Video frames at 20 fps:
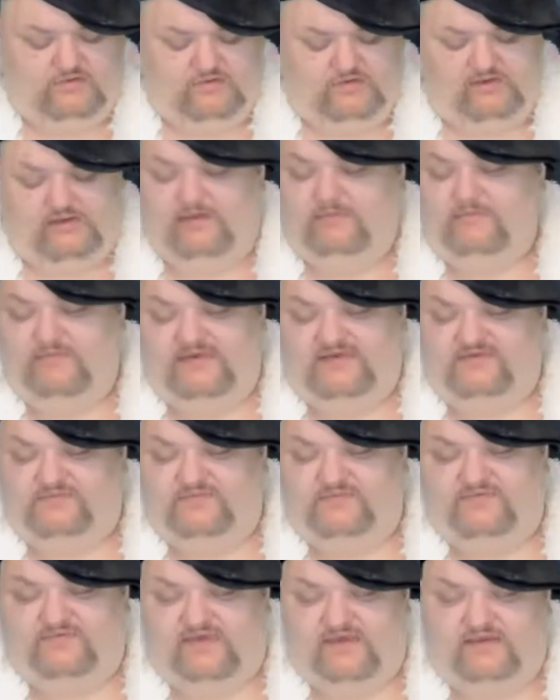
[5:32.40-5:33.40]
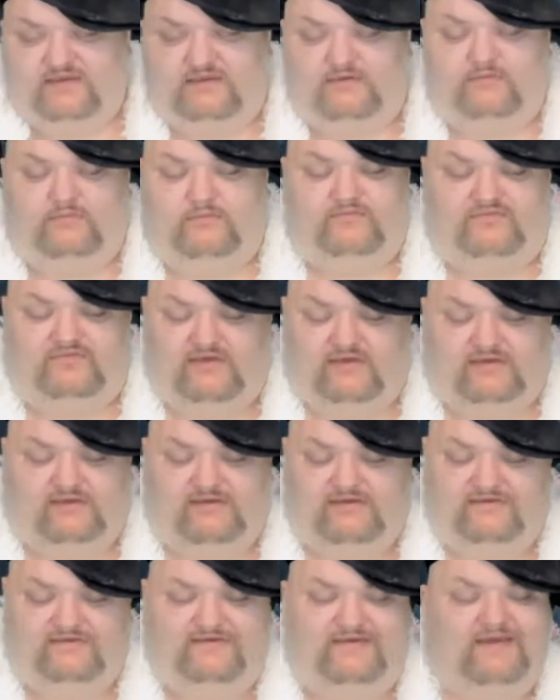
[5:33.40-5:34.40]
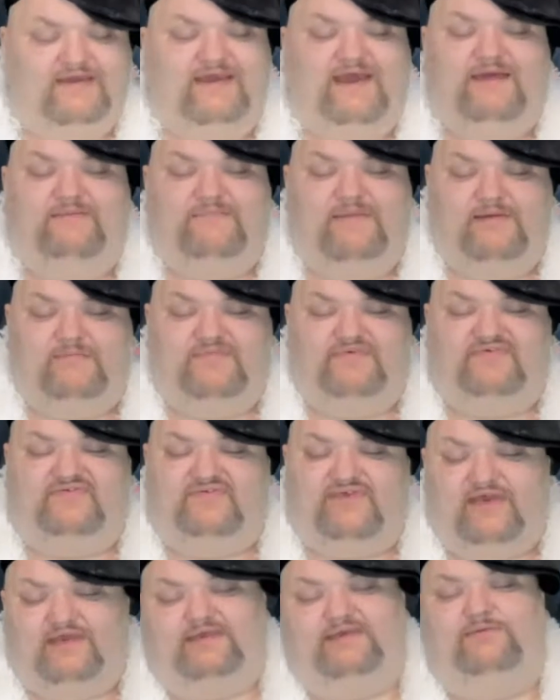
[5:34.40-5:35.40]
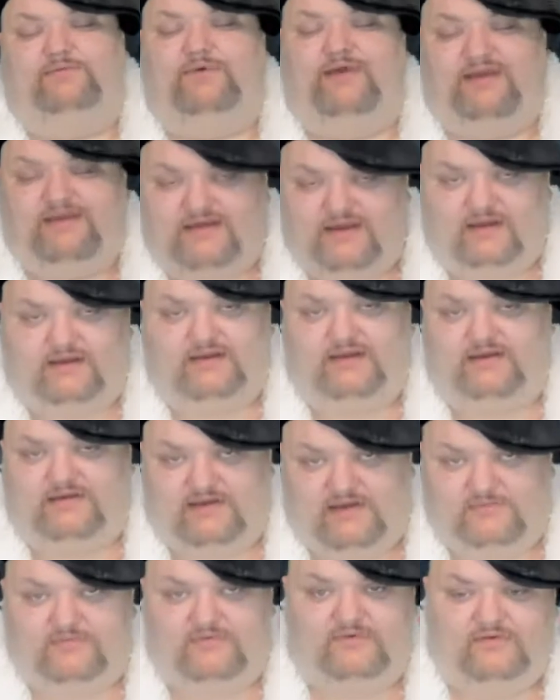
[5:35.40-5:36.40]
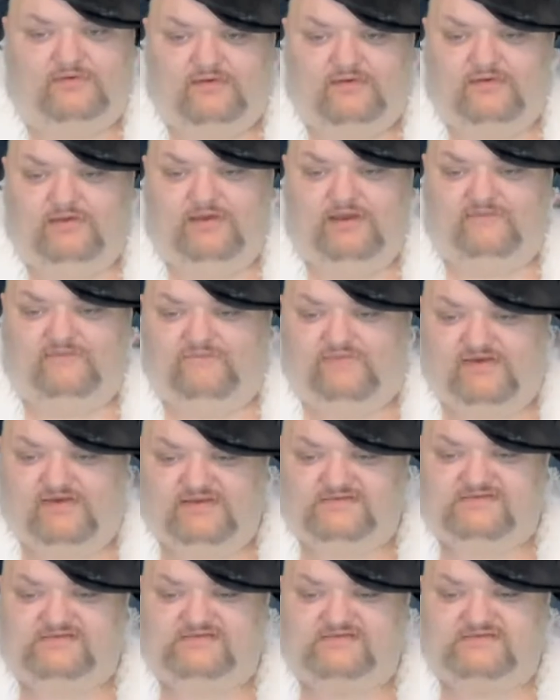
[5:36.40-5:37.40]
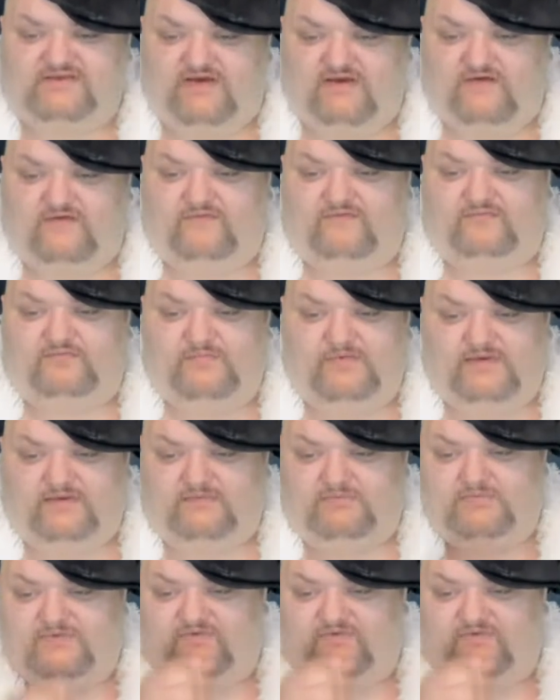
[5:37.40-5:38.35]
That makes me sexy. That made me sexy right there, goddammit. Fuzzy scarves make me